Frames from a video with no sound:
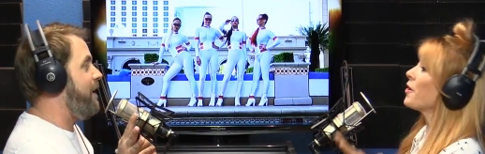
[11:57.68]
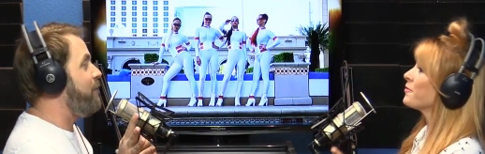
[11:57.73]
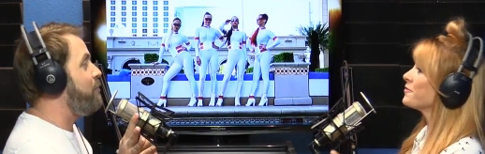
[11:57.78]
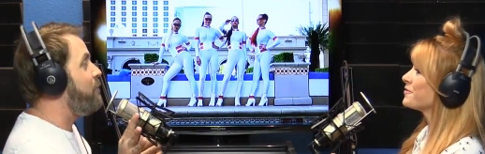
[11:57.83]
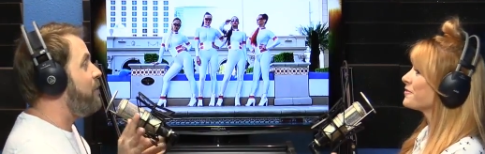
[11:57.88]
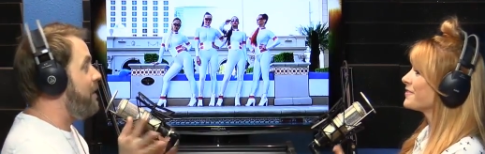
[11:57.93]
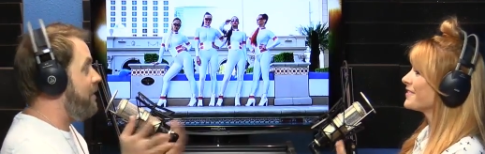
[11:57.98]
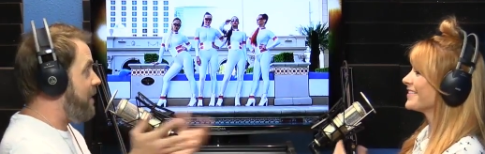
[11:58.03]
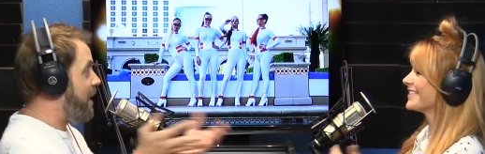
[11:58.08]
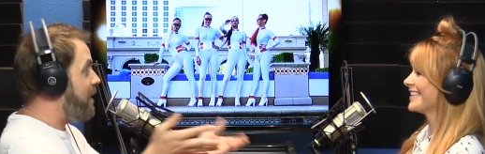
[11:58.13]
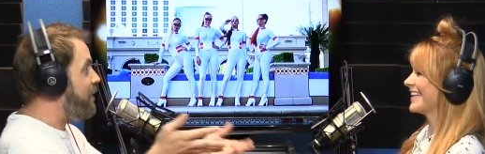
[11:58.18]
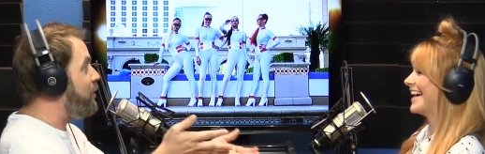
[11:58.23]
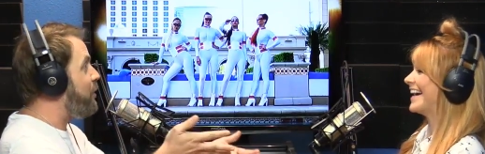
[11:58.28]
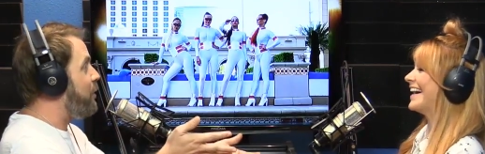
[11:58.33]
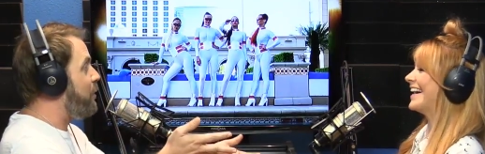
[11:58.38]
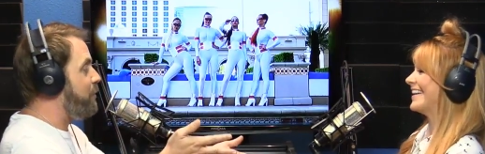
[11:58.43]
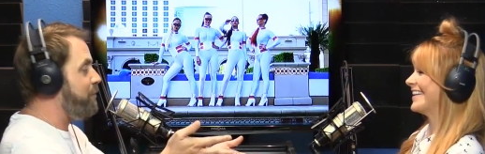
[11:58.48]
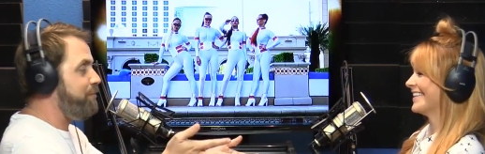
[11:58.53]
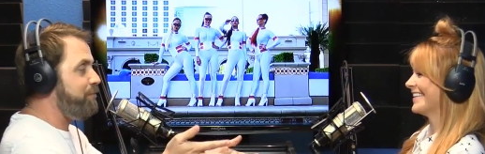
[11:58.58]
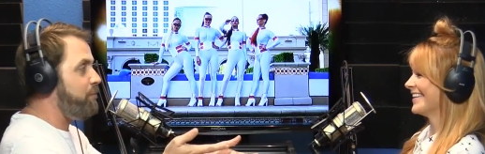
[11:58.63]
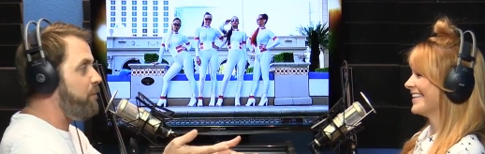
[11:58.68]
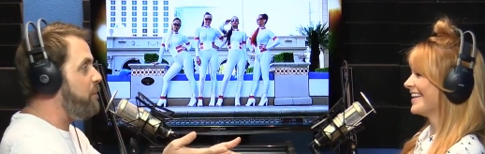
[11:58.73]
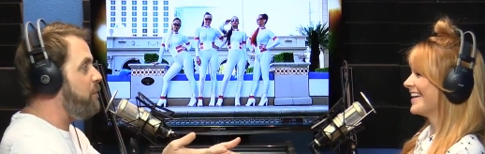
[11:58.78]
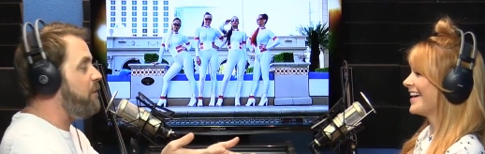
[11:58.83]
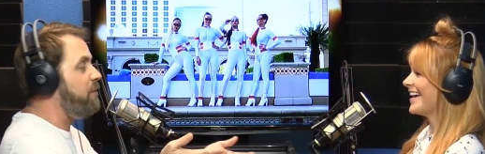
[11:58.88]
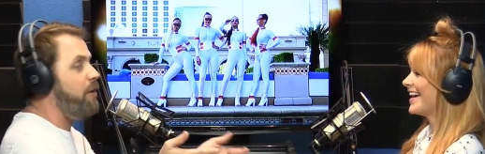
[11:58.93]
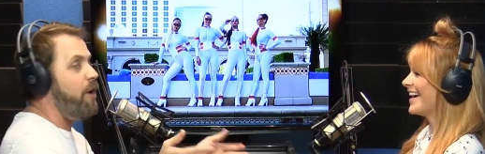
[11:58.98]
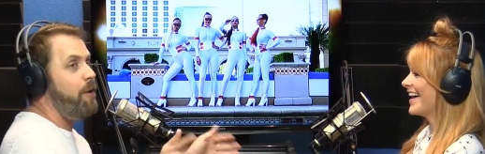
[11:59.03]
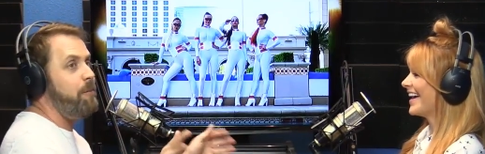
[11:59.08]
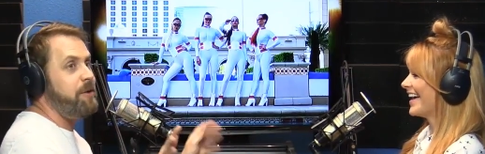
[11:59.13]
Speaker 1: when, do, thank yeah. you. We would
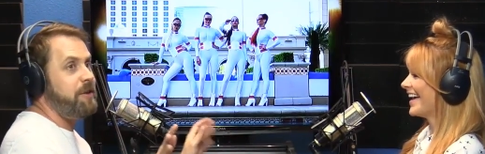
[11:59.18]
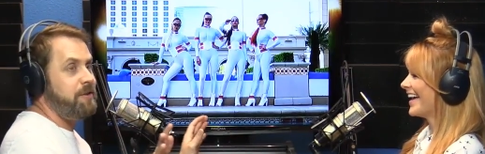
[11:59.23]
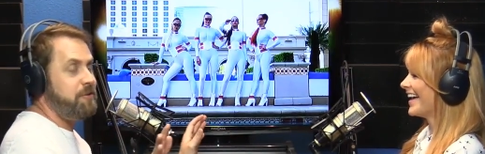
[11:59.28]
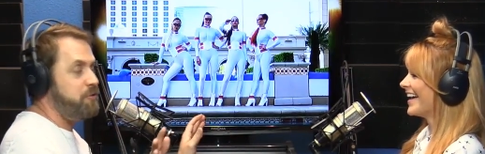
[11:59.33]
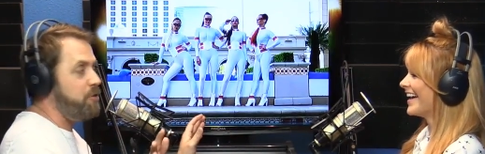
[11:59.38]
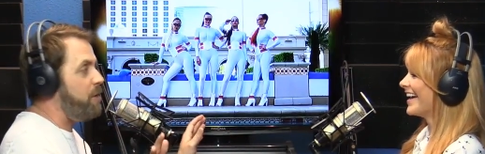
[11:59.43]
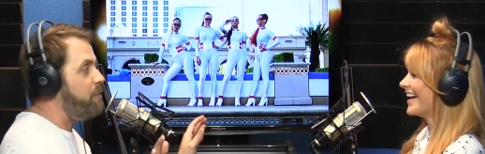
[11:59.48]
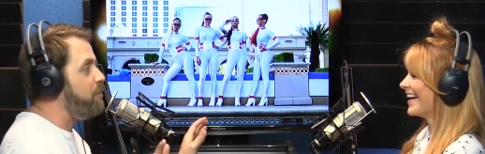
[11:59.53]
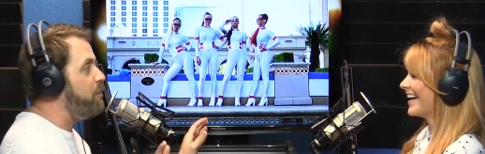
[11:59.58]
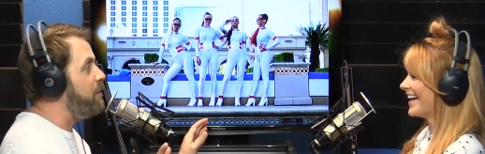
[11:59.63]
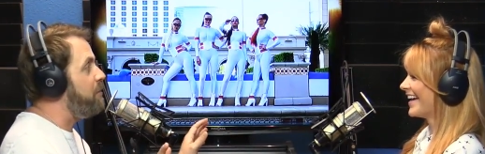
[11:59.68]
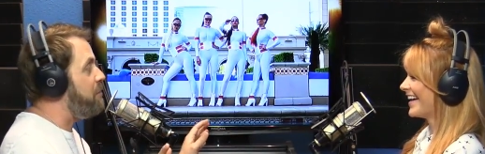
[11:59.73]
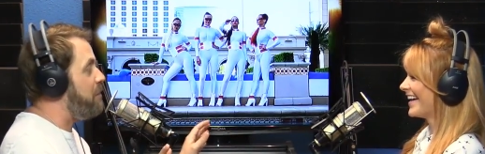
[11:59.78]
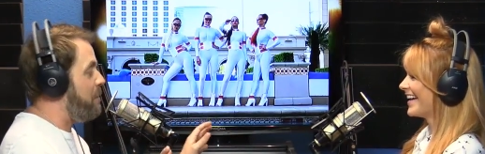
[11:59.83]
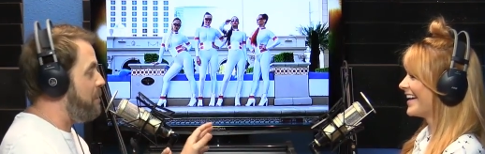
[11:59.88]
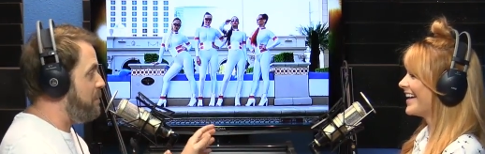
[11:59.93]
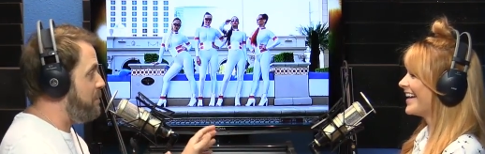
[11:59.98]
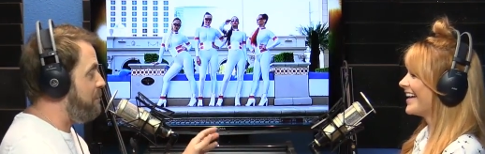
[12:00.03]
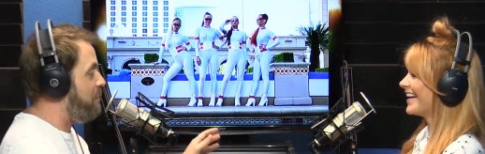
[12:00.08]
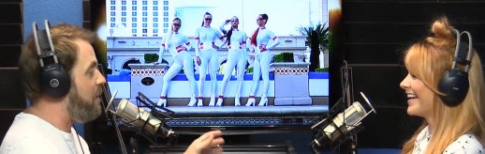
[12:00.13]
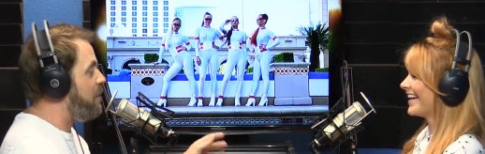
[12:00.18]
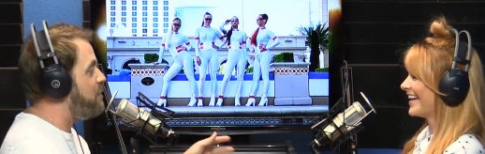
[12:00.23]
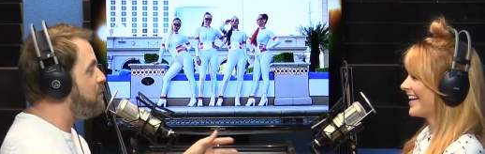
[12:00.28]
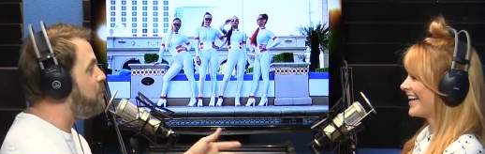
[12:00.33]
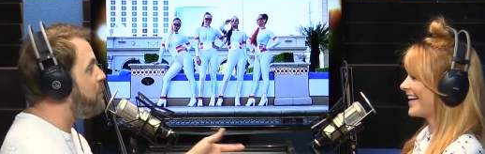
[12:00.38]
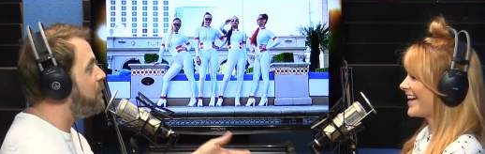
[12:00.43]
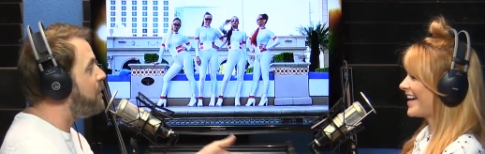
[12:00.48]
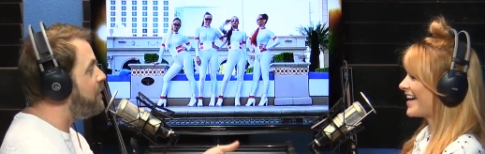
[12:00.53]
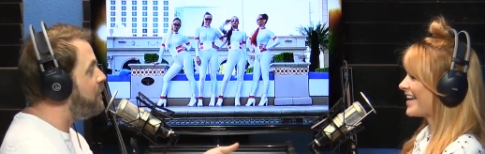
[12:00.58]
have all been in trouble if there was Facebook. I